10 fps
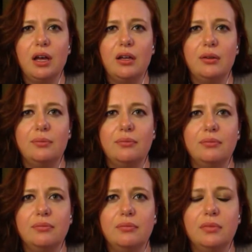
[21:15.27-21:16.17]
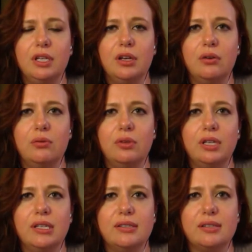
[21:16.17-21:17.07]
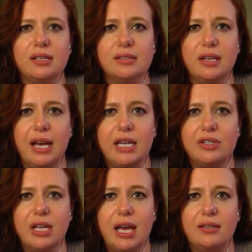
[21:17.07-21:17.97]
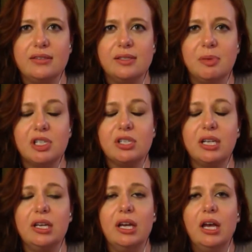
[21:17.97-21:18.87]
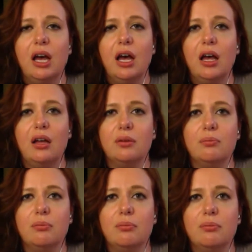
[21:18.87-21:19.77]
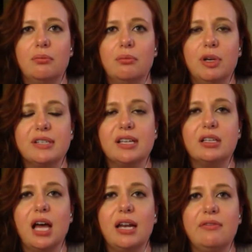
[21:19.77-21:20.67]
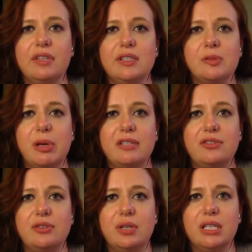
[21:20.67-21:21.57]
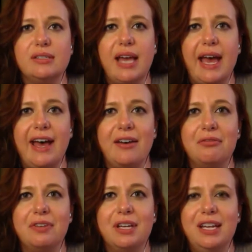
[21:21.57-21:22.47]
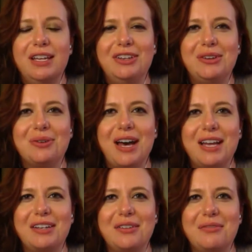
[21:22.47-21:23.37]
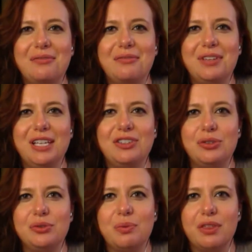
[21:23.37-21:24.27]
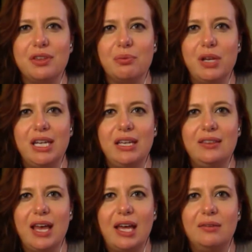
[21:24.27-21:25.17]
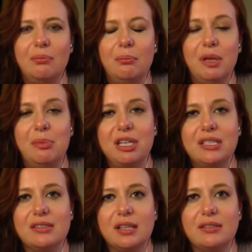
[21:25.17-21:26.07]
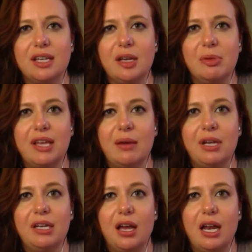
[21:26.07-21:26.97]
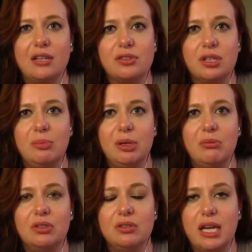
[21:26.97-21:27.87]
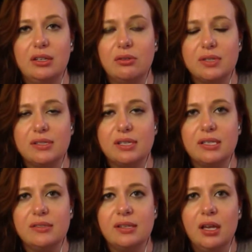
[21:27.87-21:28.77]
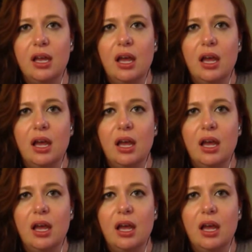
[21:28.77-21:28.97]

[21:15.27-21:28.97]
um, you know the dyslexia hashtags, especially um, because a lot of these sped students have you know kind of issues with their reading that mimic dyslexia, but that may not actually be what their diagnosis is.